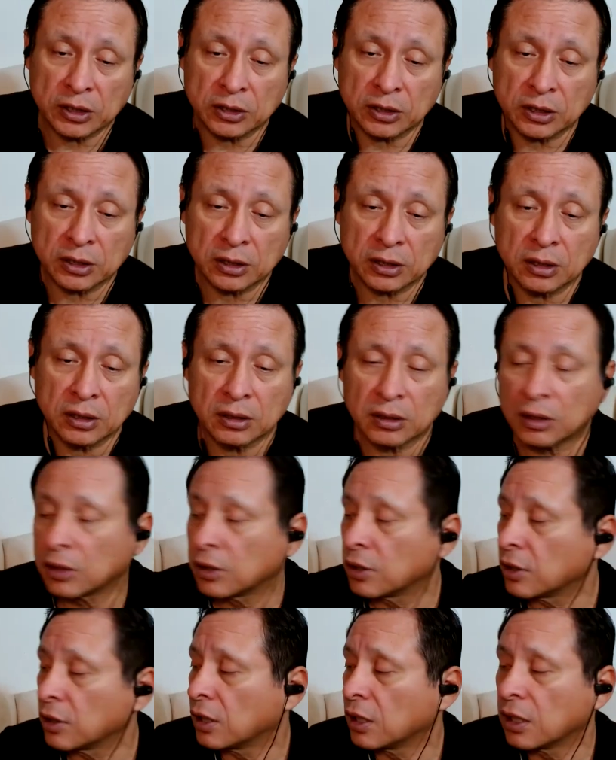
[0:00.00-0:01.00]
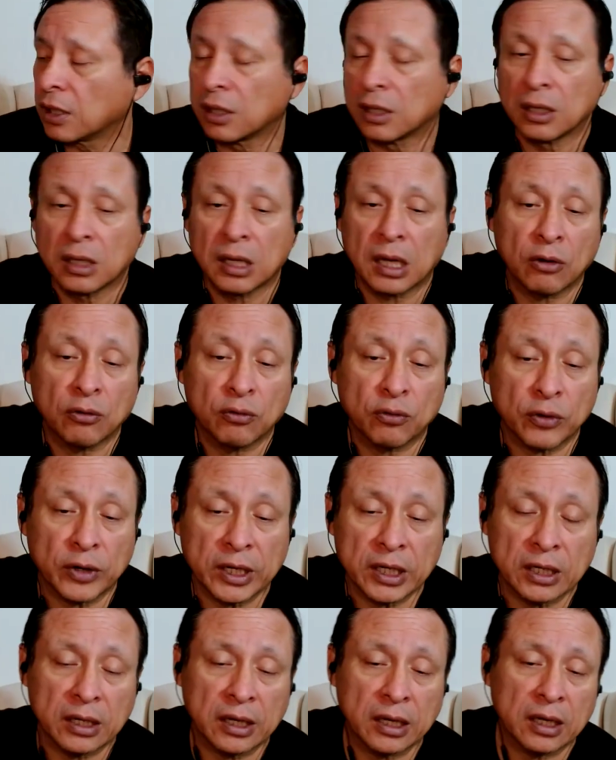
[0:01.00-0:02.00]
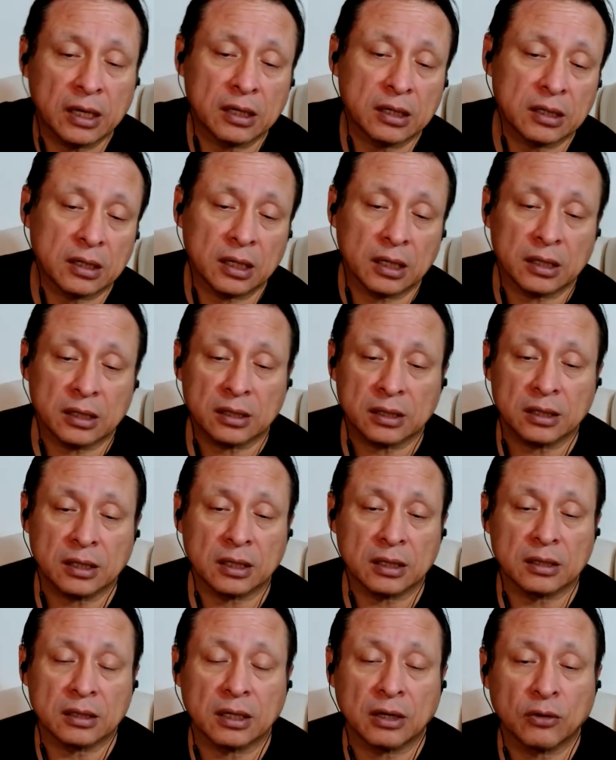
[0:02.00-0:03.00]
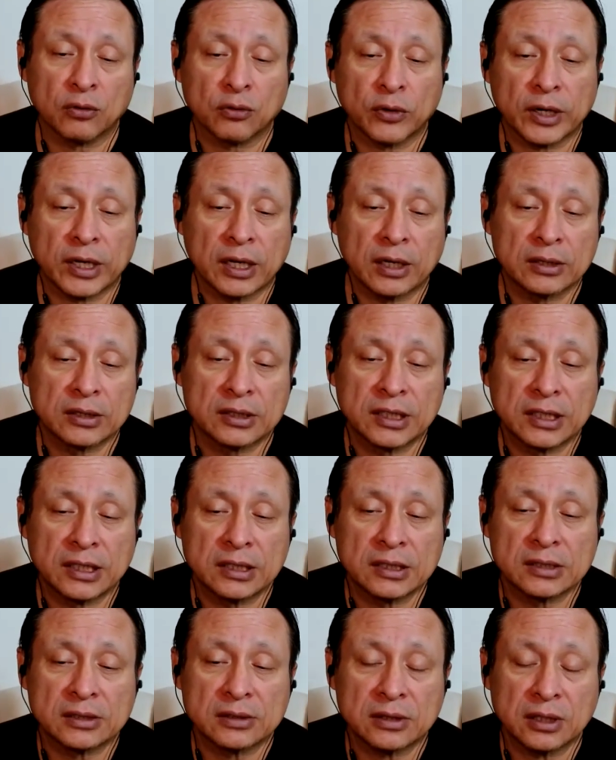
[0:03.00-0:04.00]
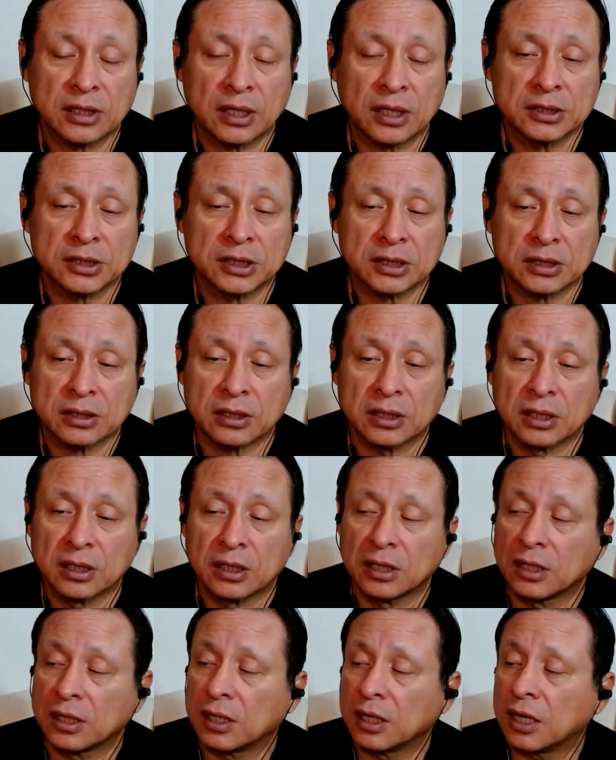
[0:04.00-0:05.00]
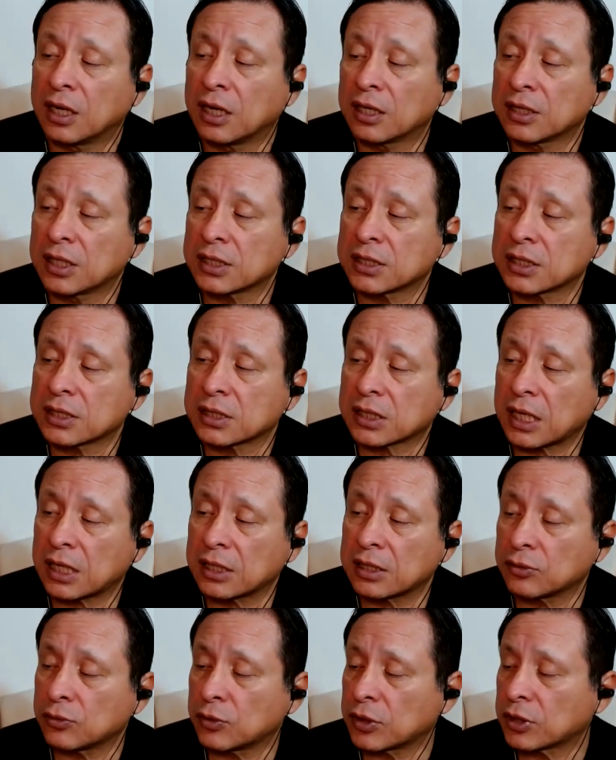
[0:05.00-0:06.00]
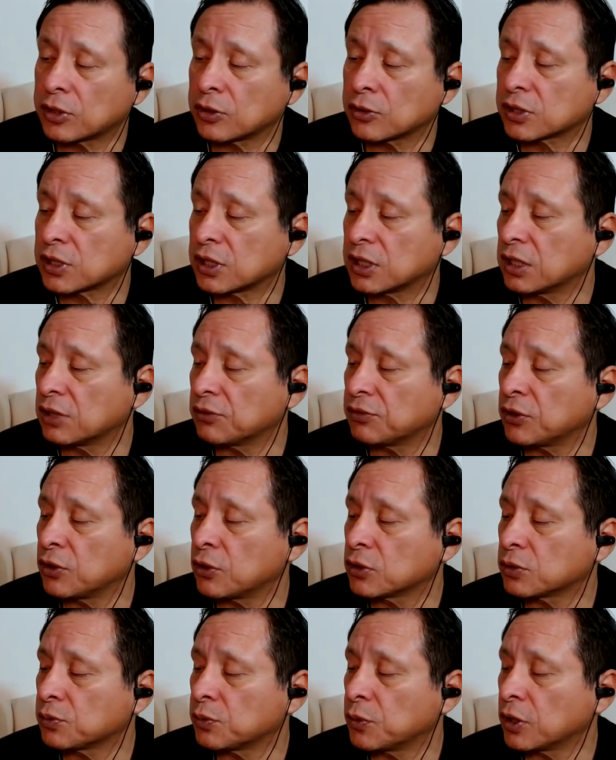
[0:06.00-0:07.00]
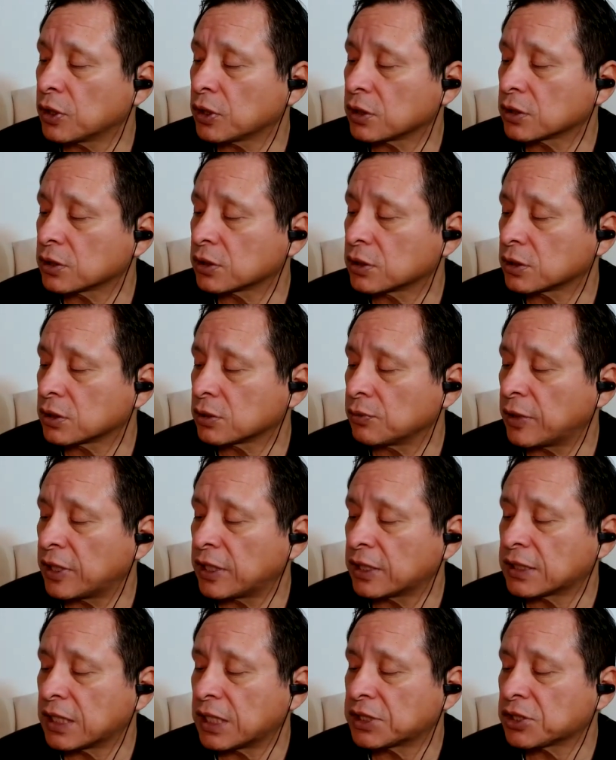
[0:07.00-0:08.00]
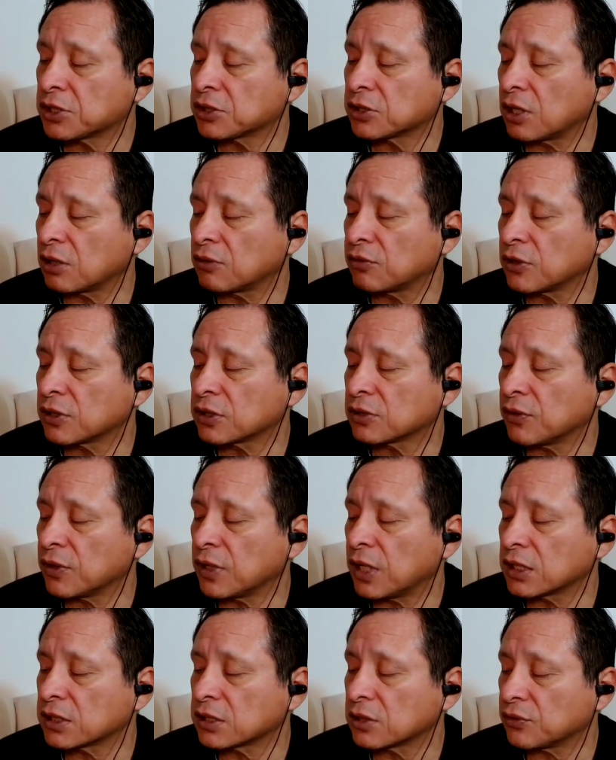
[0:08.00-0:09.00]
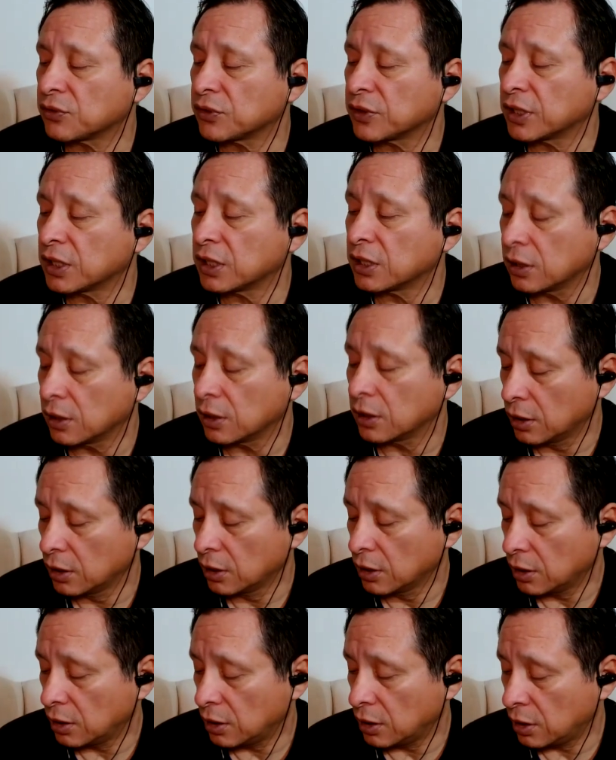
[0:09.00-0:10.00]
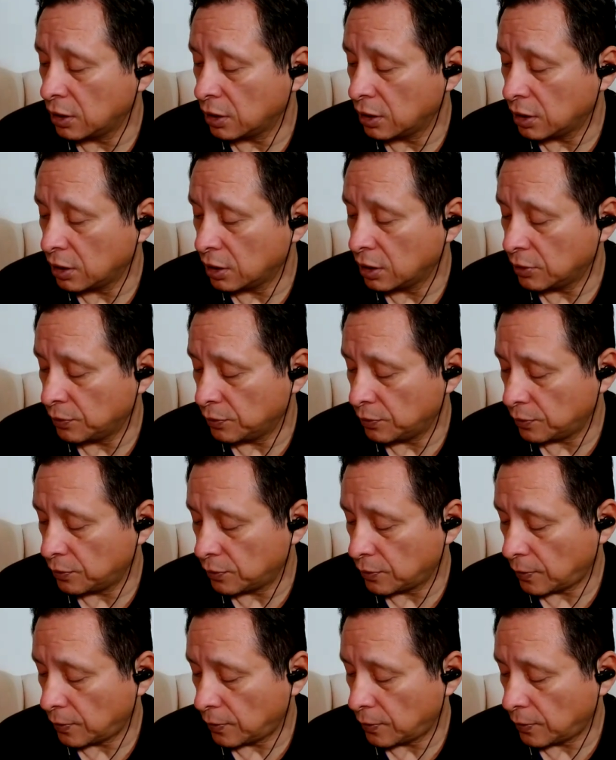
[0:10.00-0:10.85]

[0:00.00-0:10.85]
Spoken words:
to learn how Frege, how Frege did his logic. This is kind of one of those Cliff Notes books, Meditations on First Philosophy. Um,